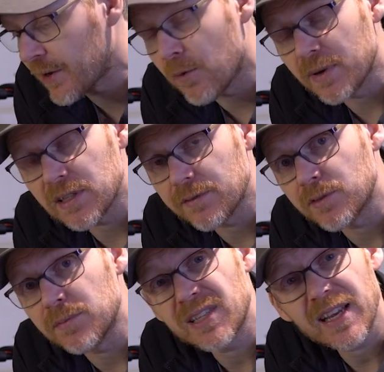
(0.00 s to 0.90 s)
and I got myself
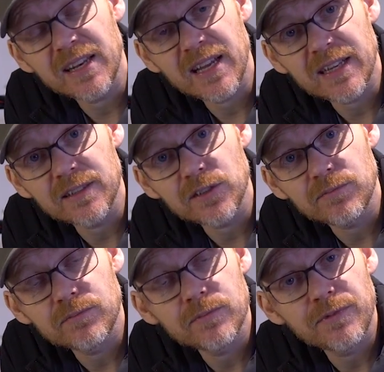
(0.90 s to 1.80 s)
some secondhand
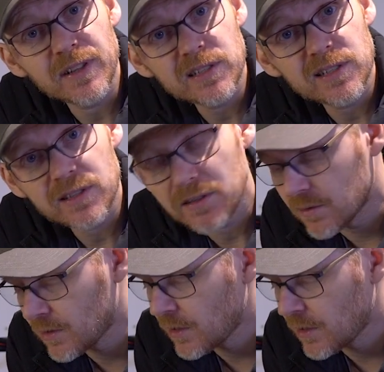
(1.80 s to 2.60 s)
filters.